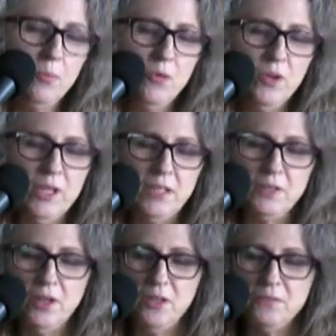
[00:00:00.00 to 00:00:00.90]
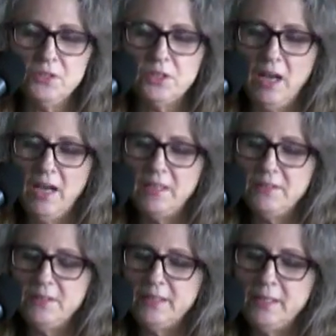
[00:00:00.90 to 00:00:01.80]
the mourning dove
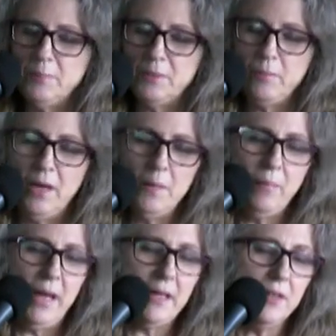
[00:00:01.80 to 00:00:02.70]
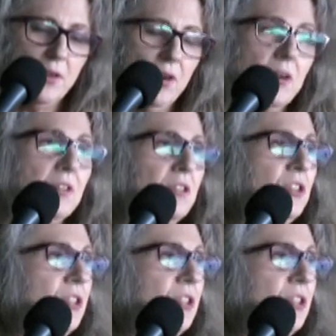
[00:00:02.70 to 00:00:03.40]
sighs deep in my backyard.